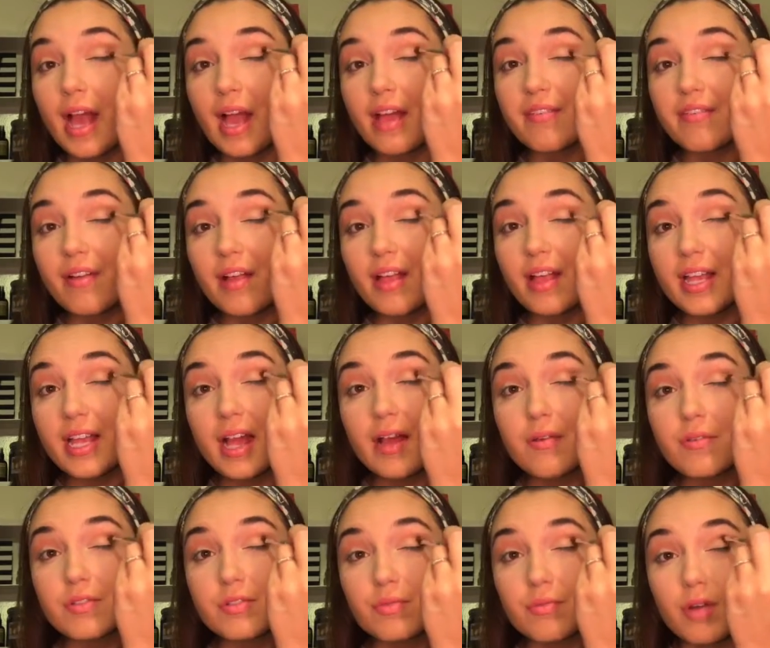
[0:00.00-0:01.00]
I felt like
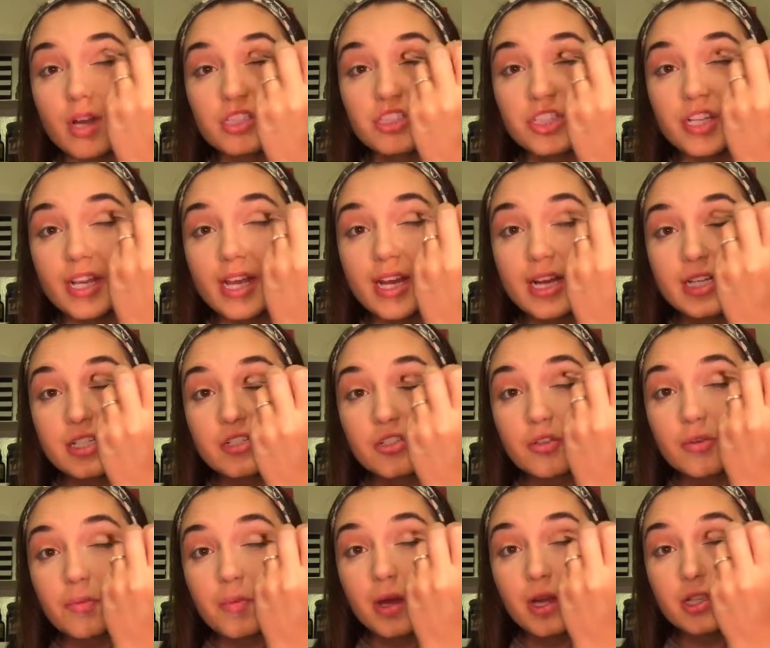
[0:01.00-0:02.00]
I was rushing in it
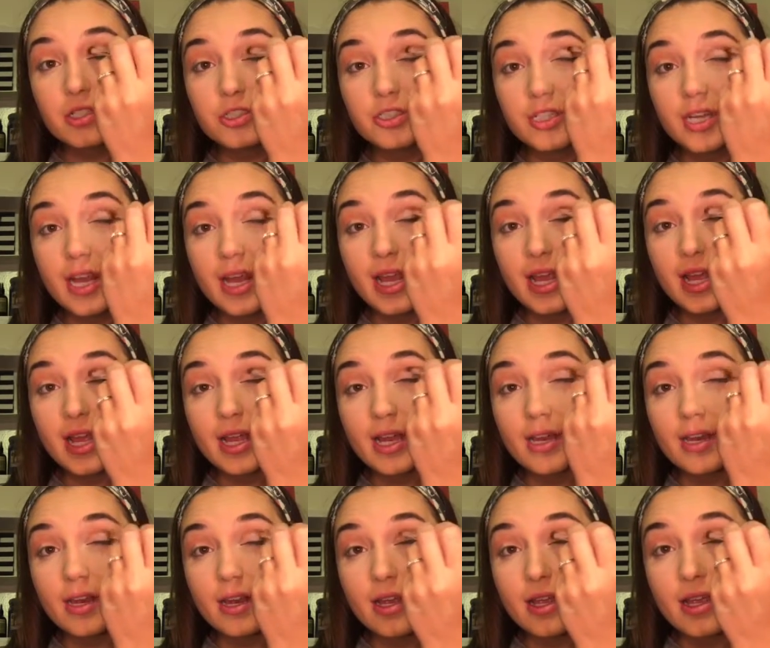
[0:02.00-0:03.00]
too much,
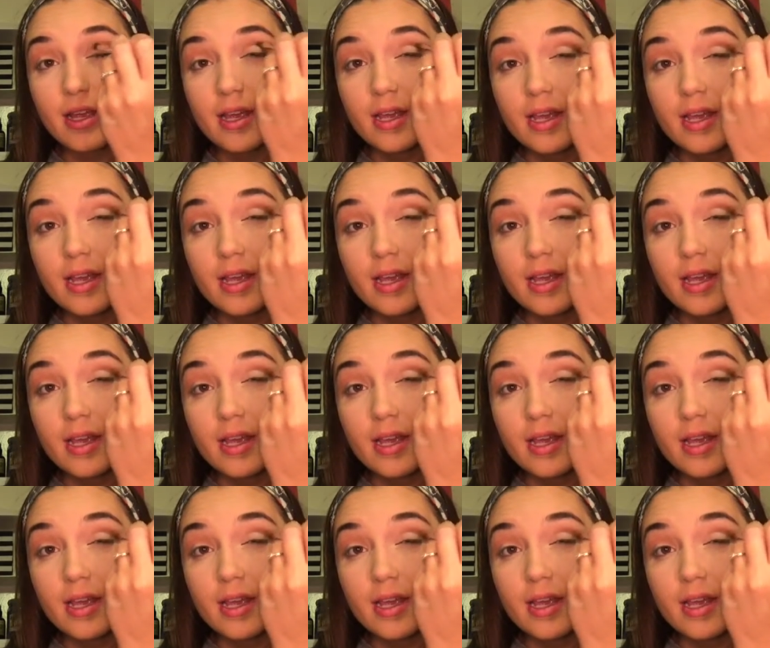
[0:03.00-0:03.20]
and